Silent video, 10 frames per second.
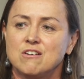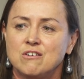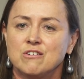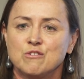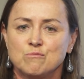
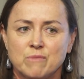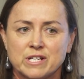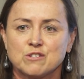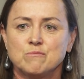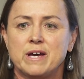on
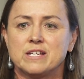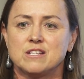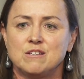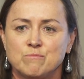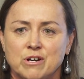muscle mass
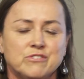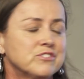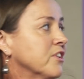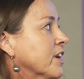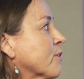and bone
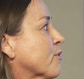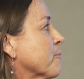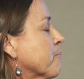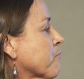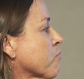strength.
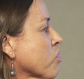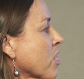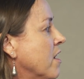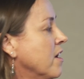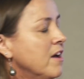
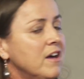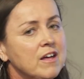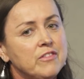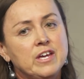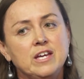
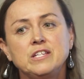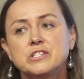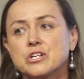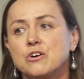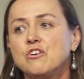There is
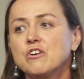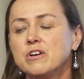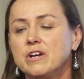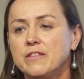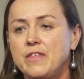talk
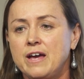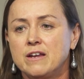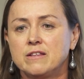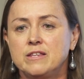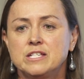that
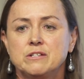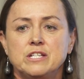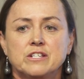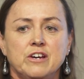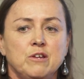this
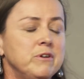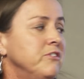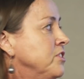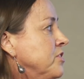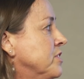is going to be
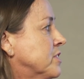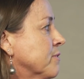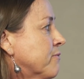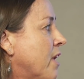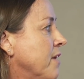reduced to
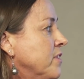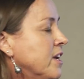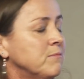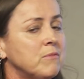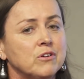5
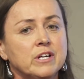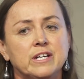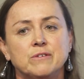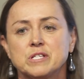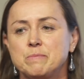nanomolar.
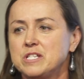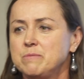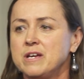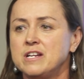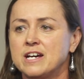It was supposed to
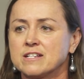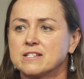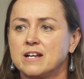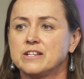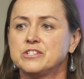be announced
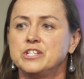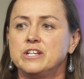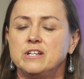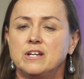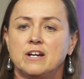last
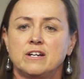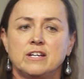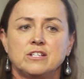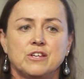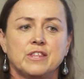year
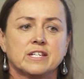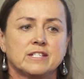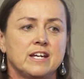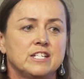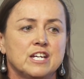in
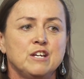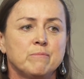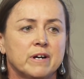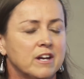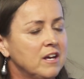2018,
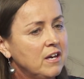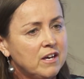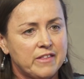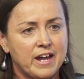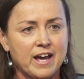but
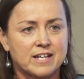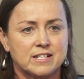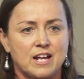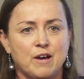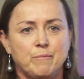that
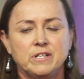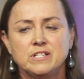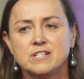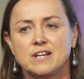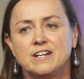hasn't
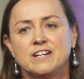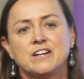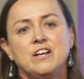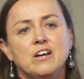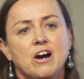happened.
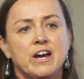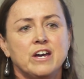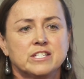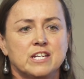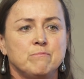
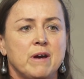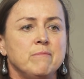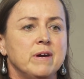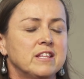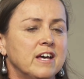IOC may
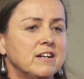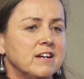make that